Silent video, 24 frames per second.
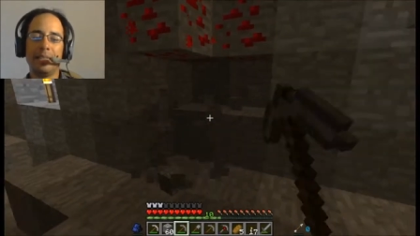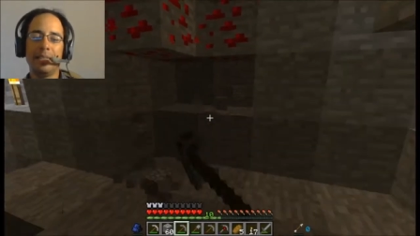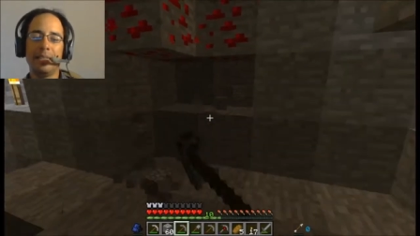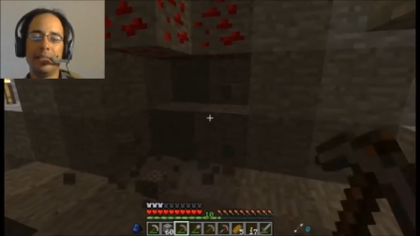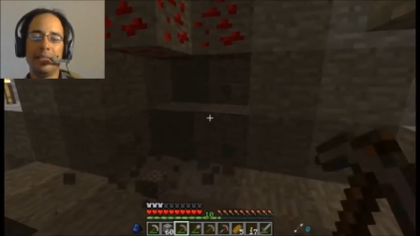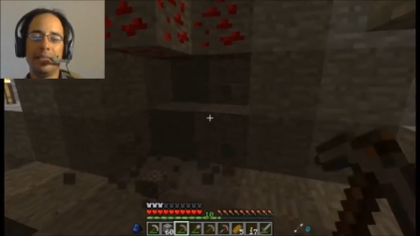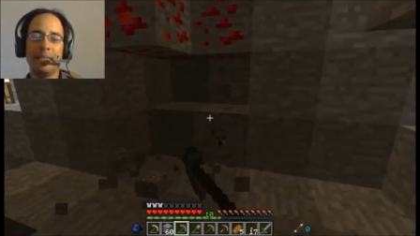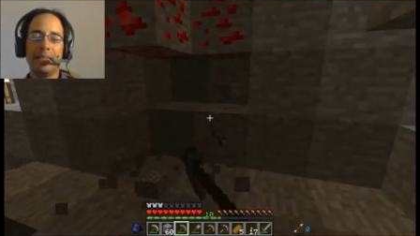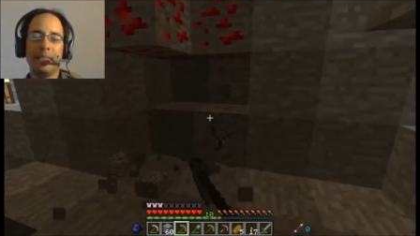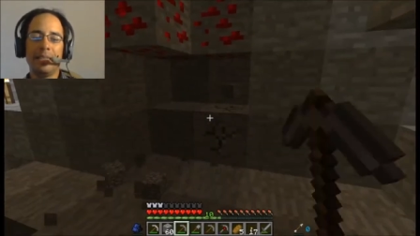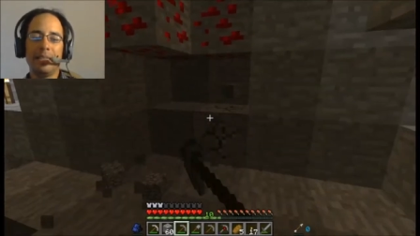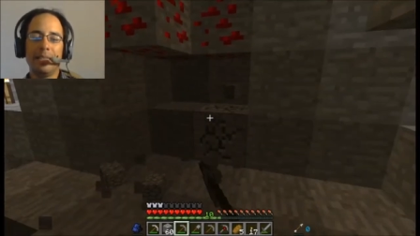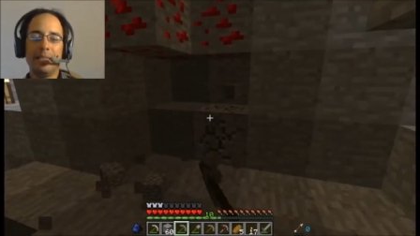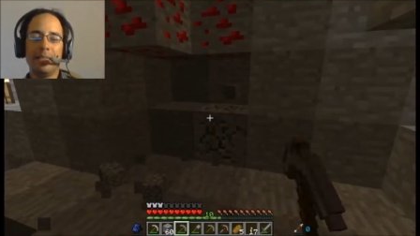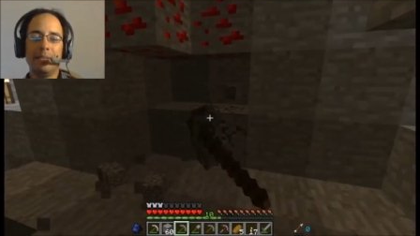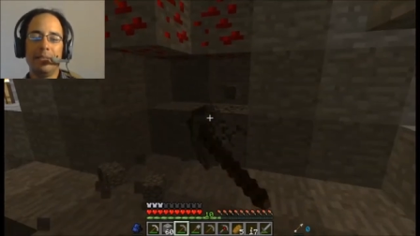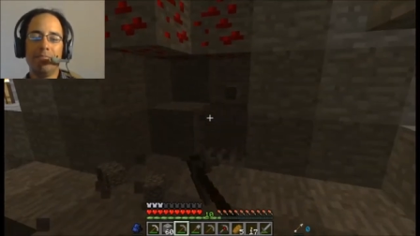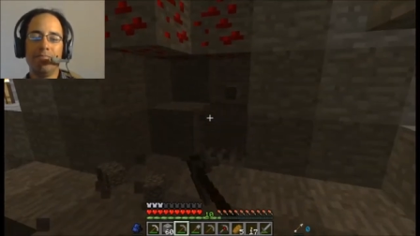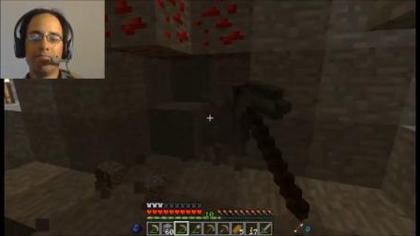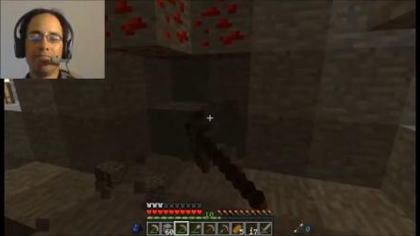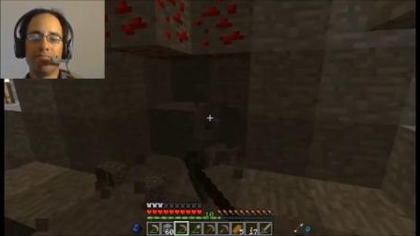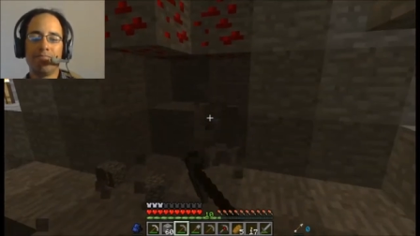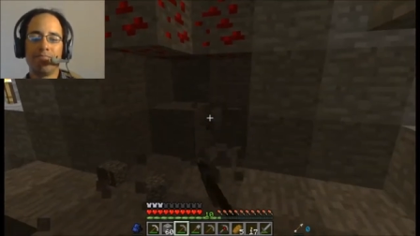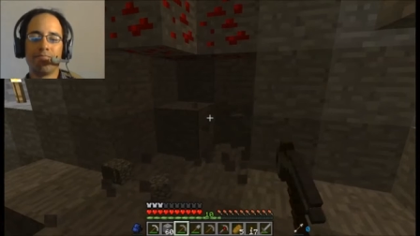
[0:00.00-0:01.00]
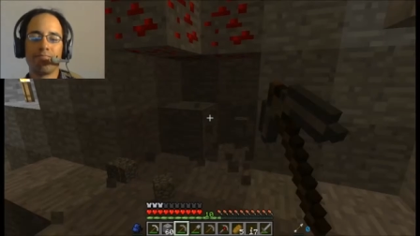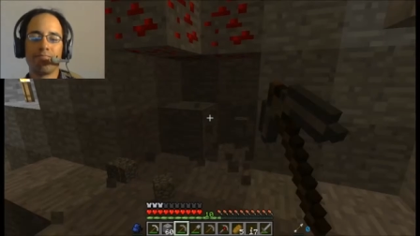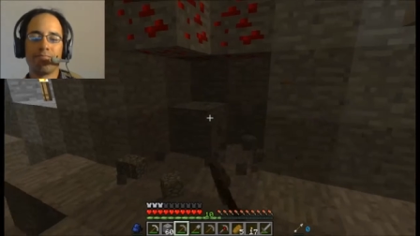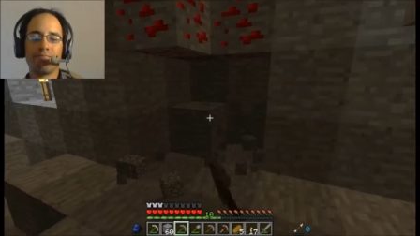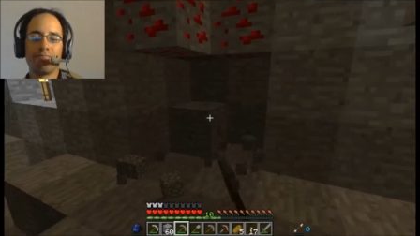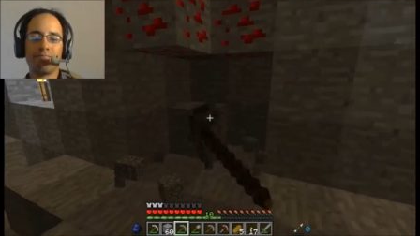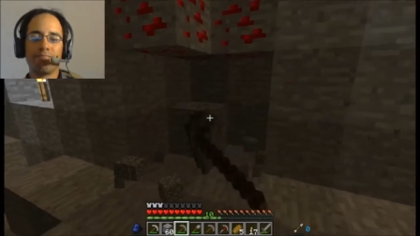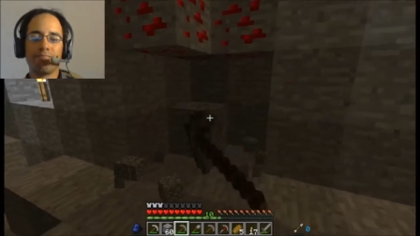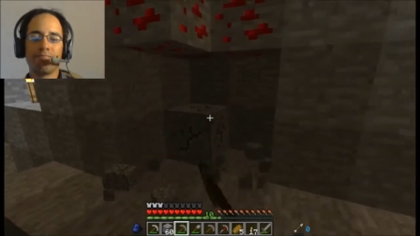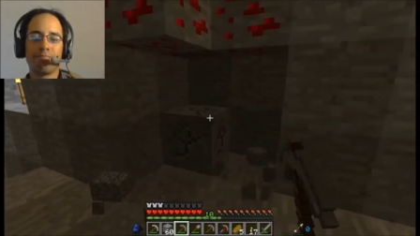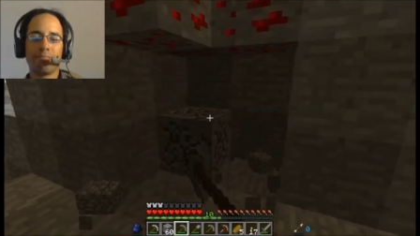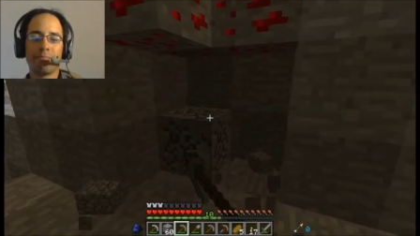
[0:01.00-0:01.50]
uh,
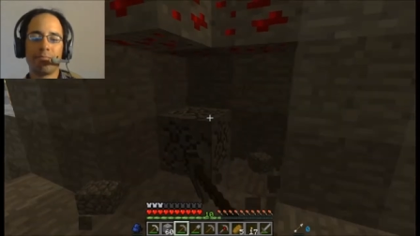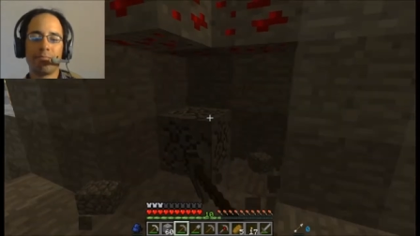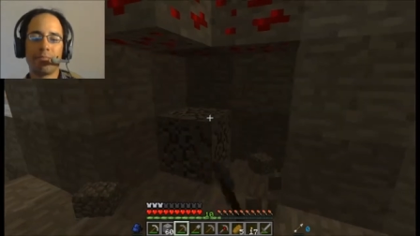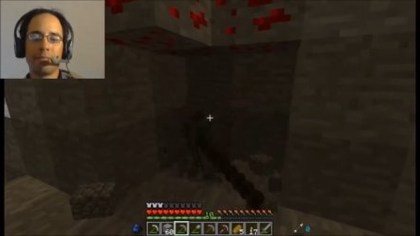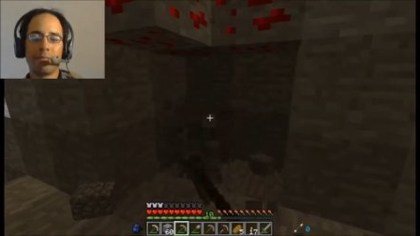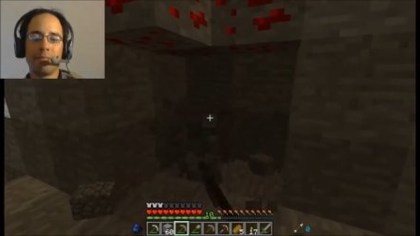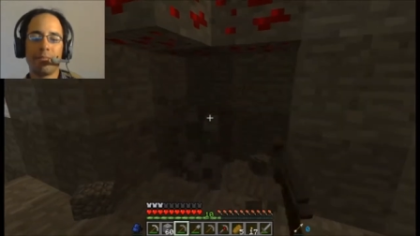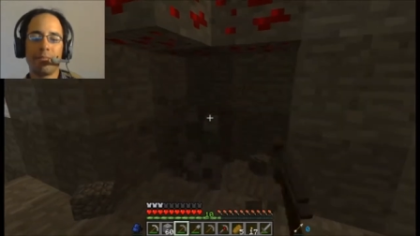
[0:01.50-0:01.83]
mm